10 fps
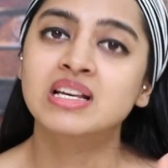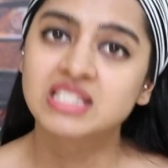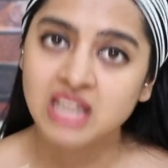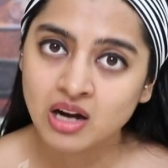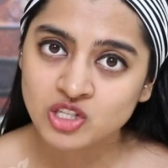
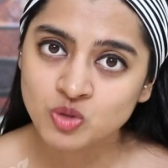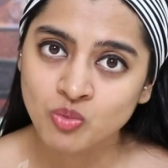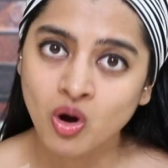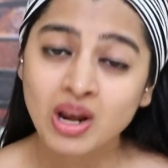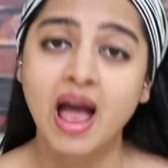start
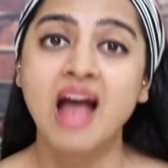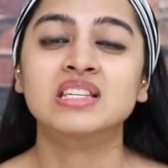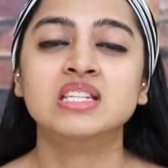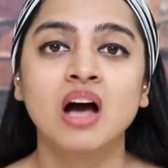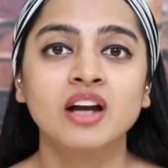small
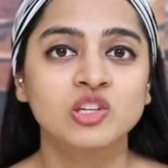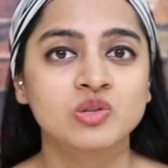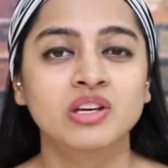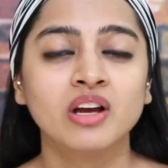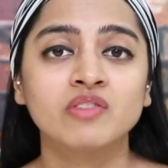and start
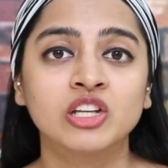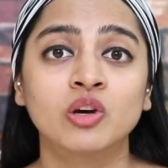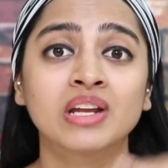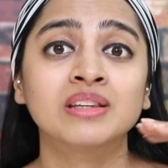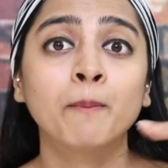using it when
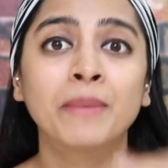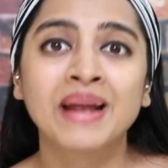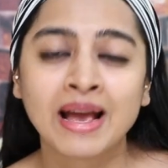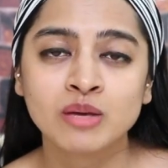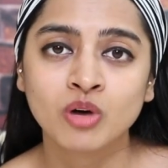you're in the
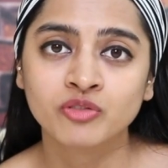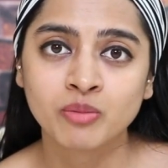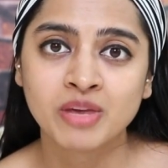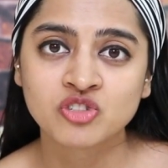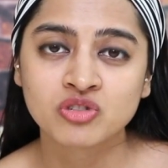prime of
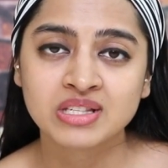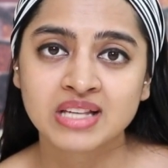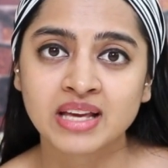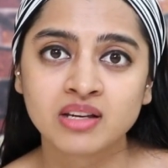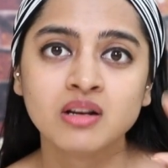your menstrual
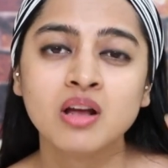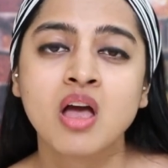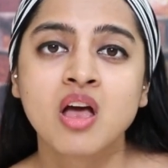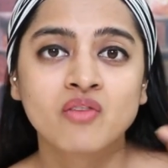cycle,